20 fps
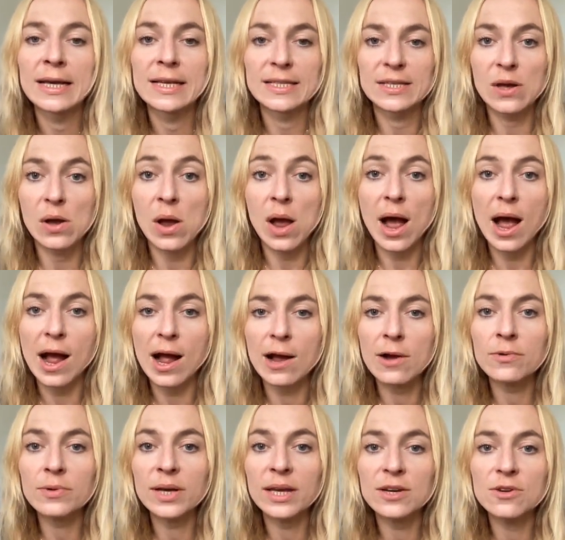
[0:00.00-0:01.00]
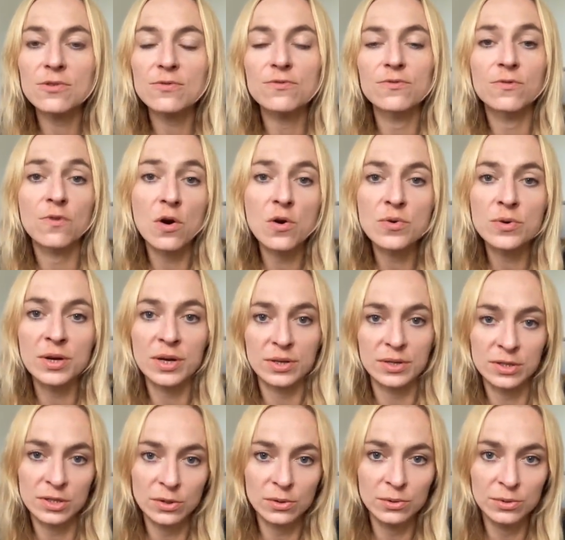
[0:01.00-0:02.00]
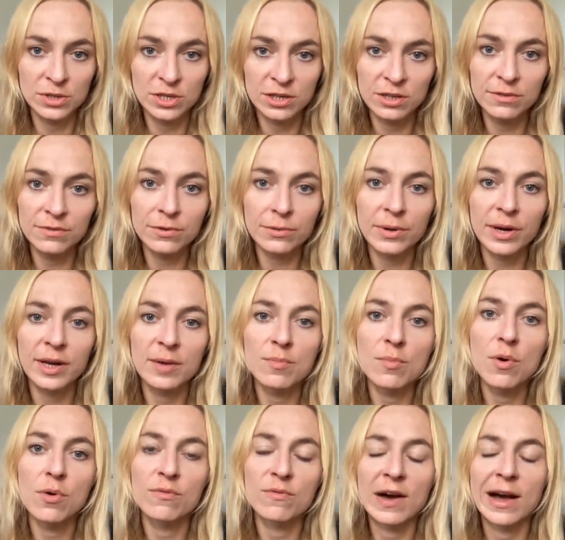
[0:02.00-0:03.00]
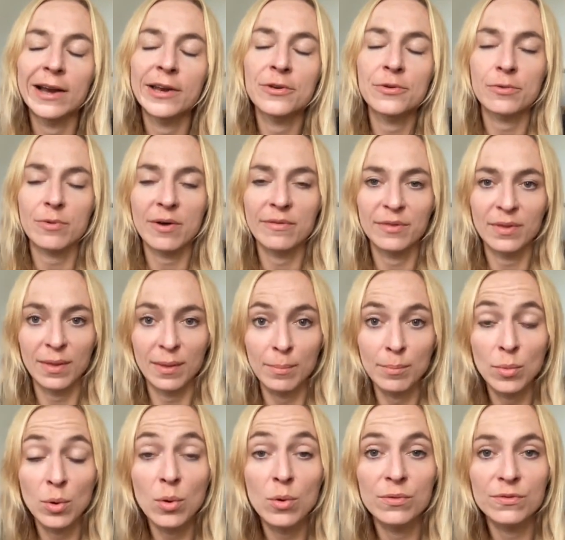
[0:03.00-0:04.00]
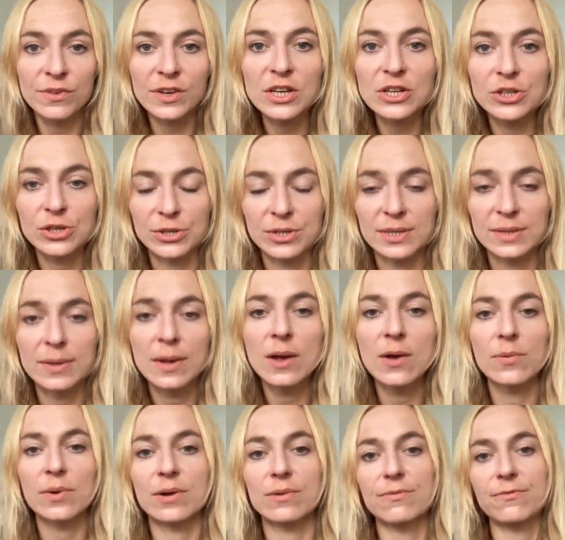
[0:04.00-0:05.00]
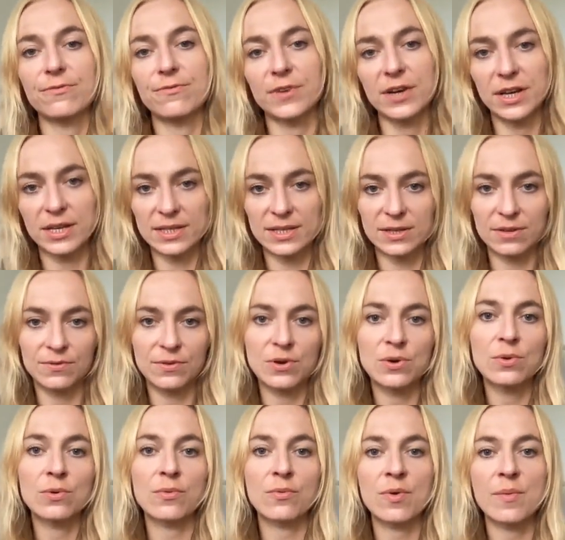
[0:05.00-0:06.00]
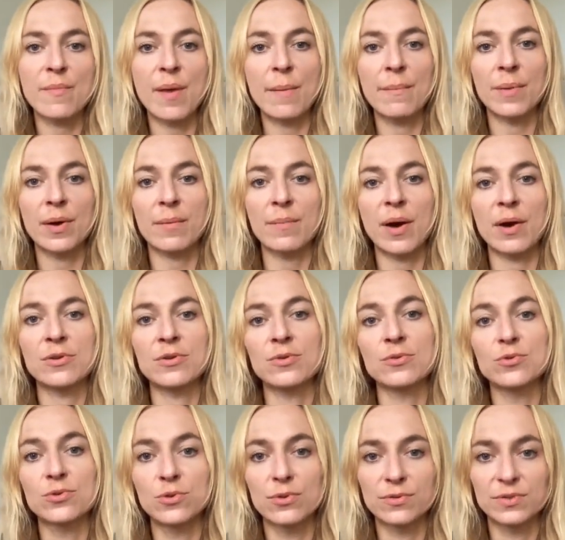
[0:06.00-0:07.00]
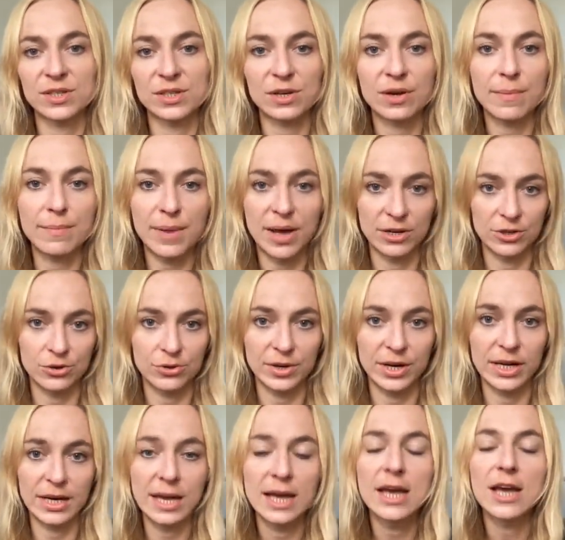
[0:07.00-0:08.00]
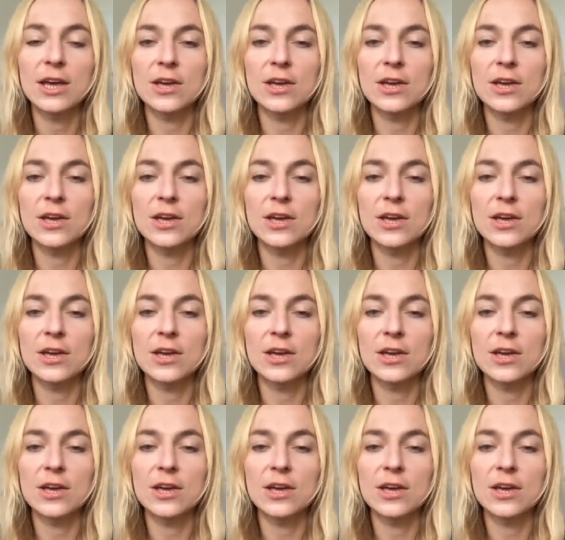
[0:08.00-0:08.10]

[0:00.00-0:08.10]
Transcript: So, how can you focus on delivering more value rather than more features? Well, first of all, remember about your North Star metric.